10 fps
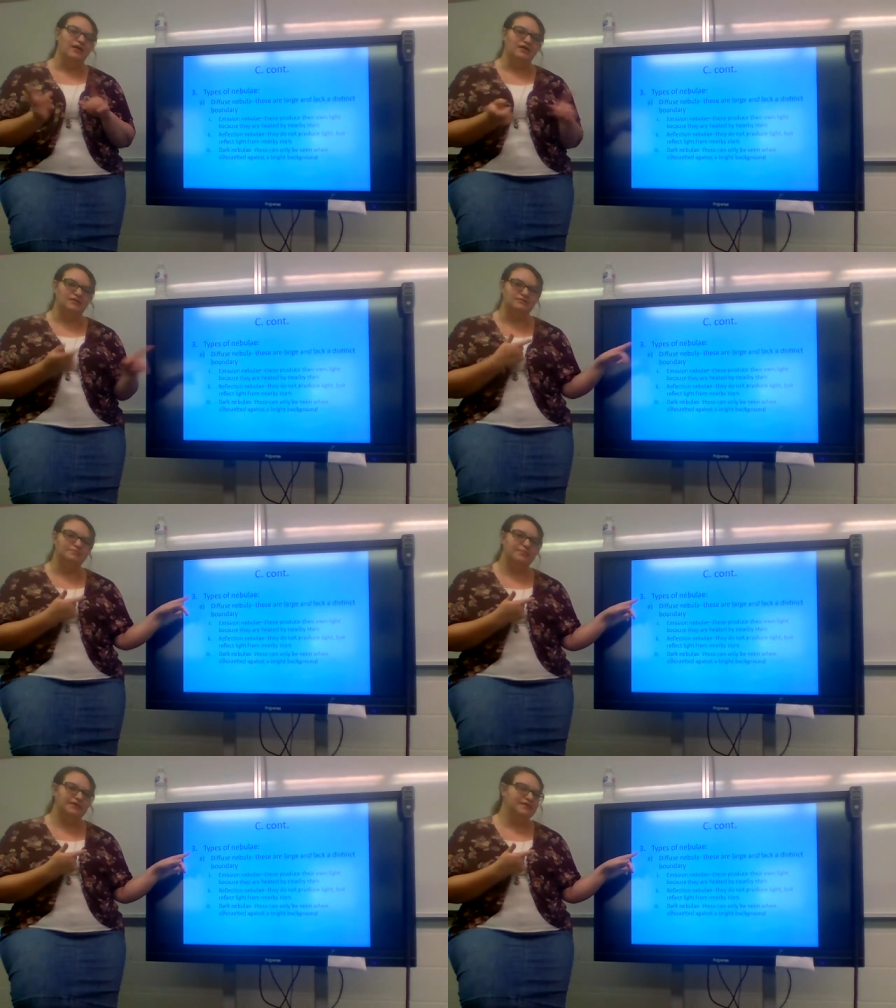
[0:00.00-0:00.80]

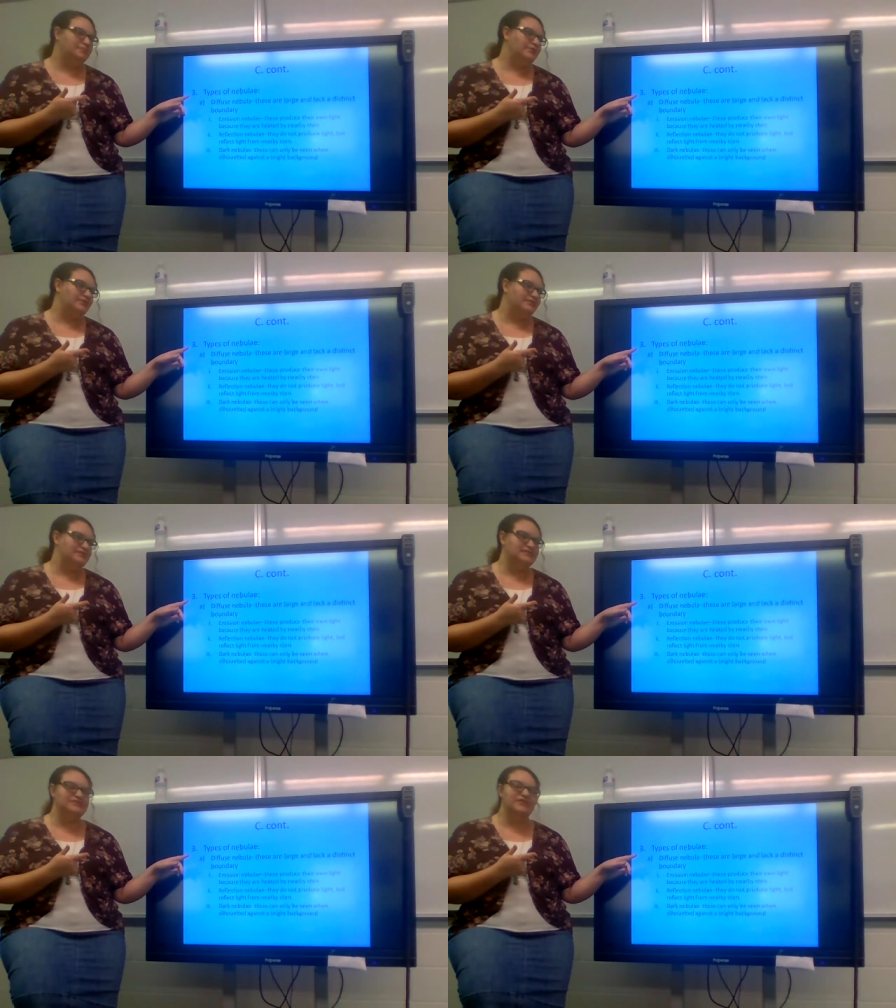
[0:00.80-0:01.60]
I'll pick up with
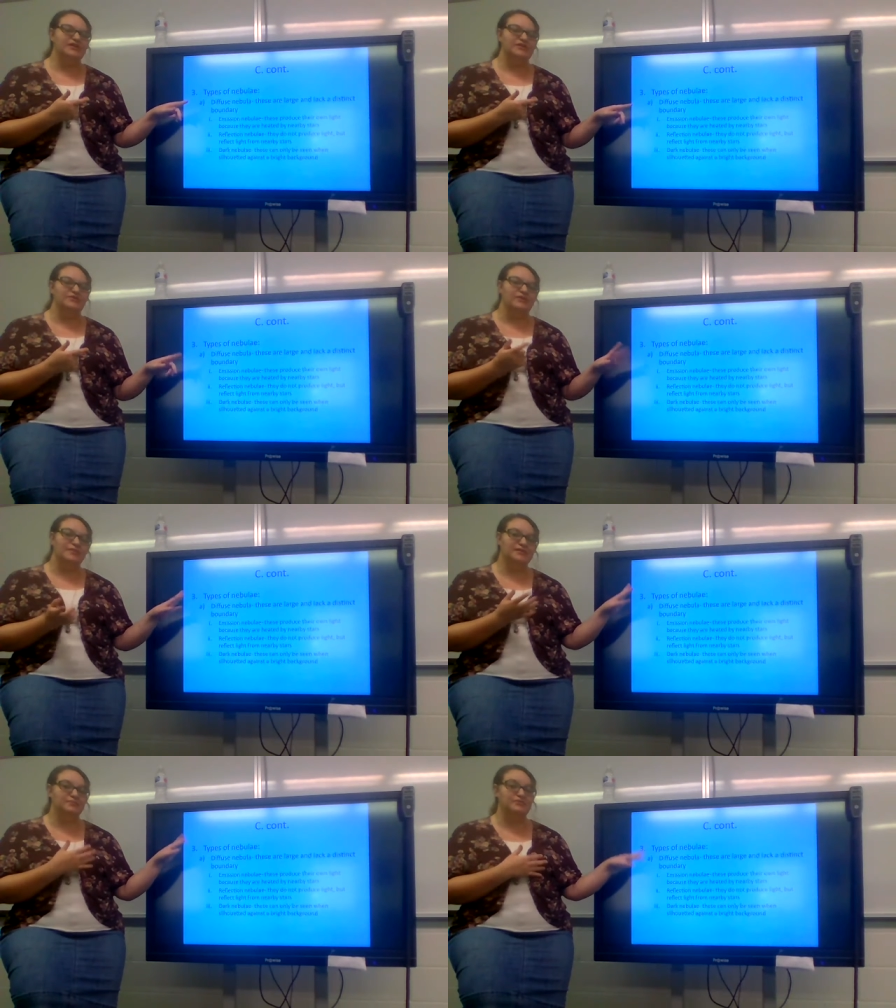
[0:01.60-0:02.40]
this video. I'll
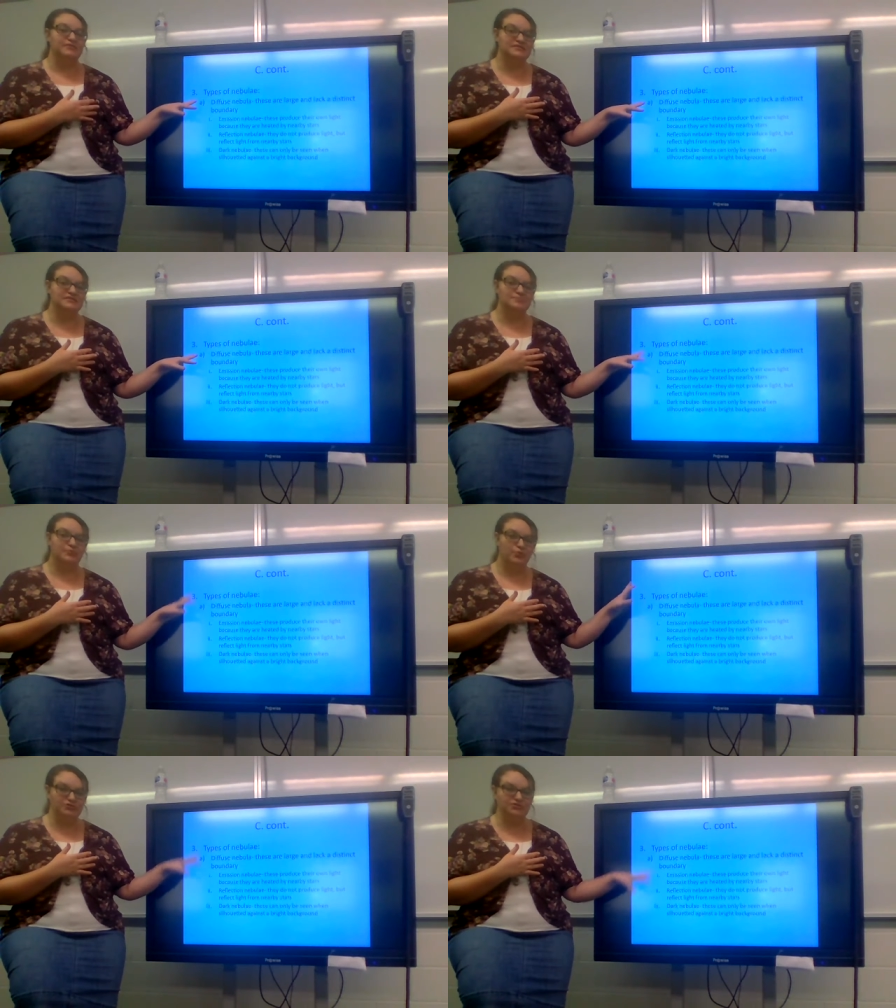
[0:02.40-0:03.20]
pick up with this
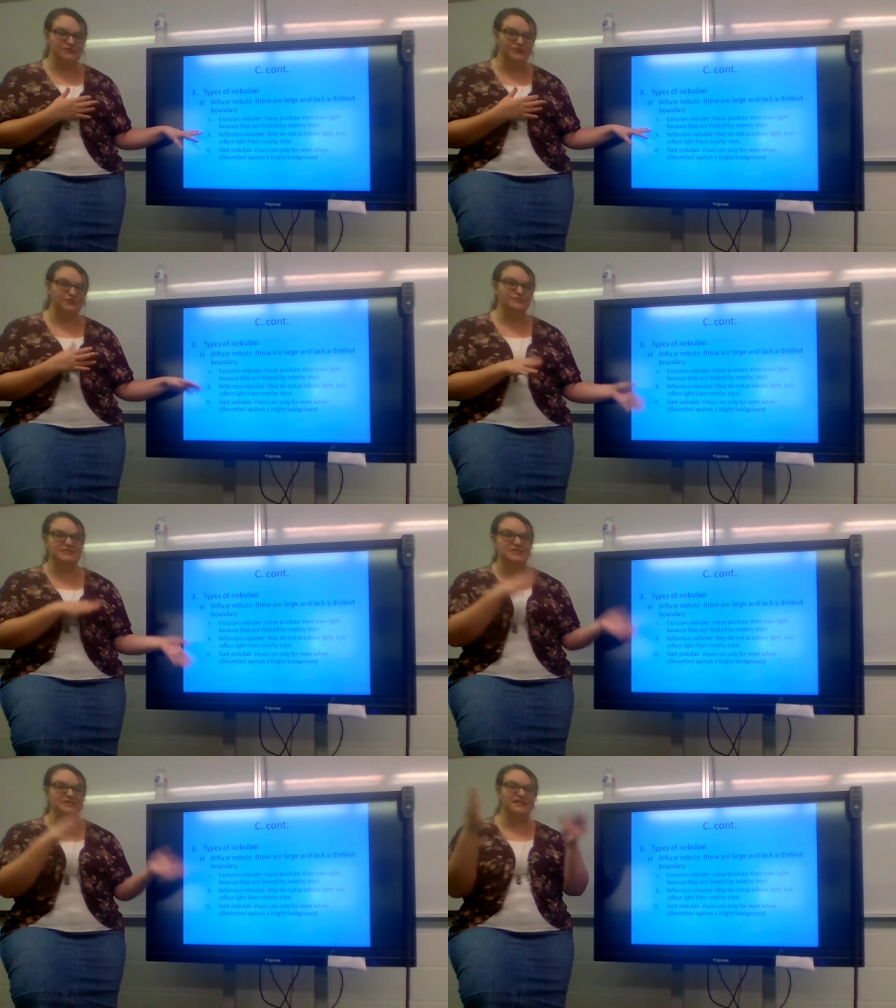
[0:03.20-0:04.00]
portion of your
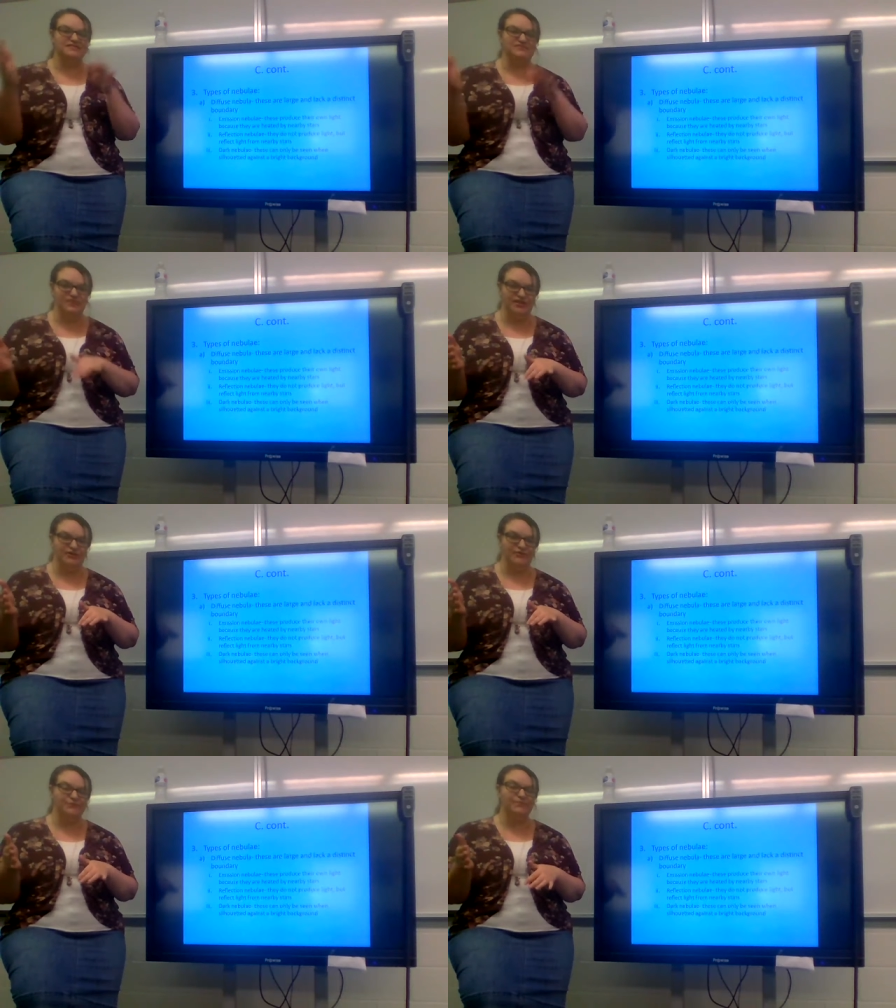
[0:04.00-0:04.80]
notes in the next
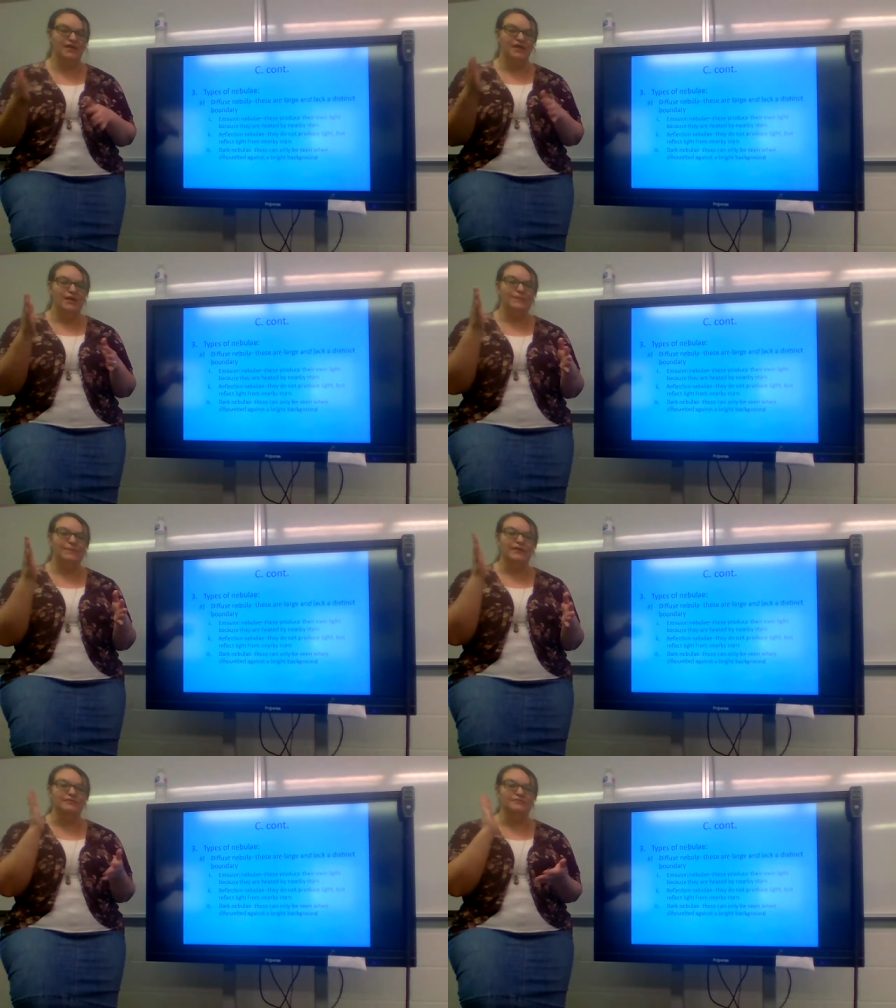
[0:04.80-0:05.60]
video,
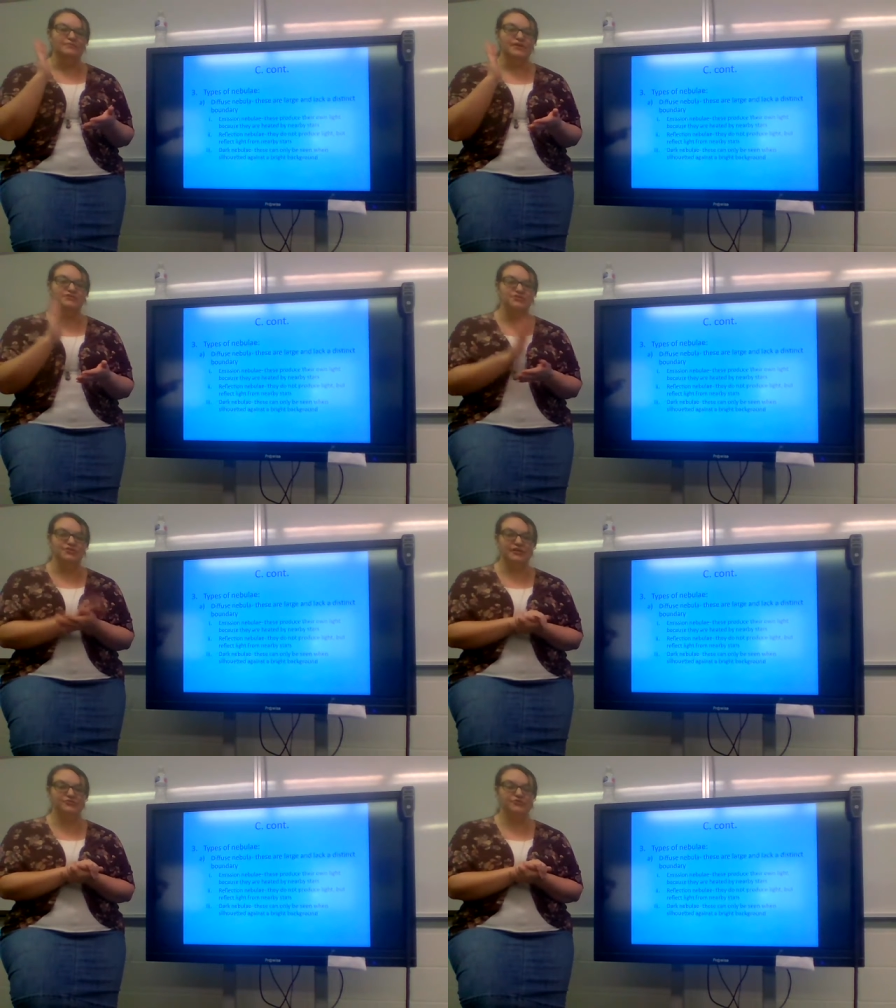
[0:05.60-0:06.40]
but make sure
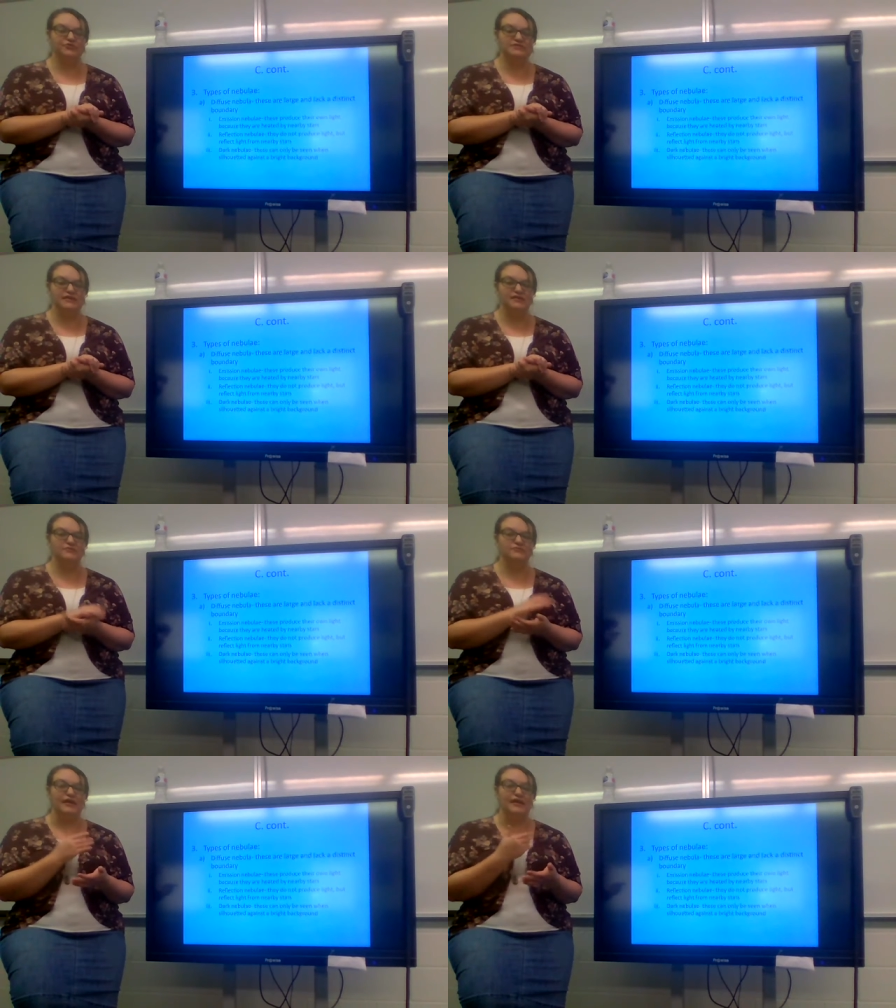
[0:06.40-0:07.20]
you're getting your notes down.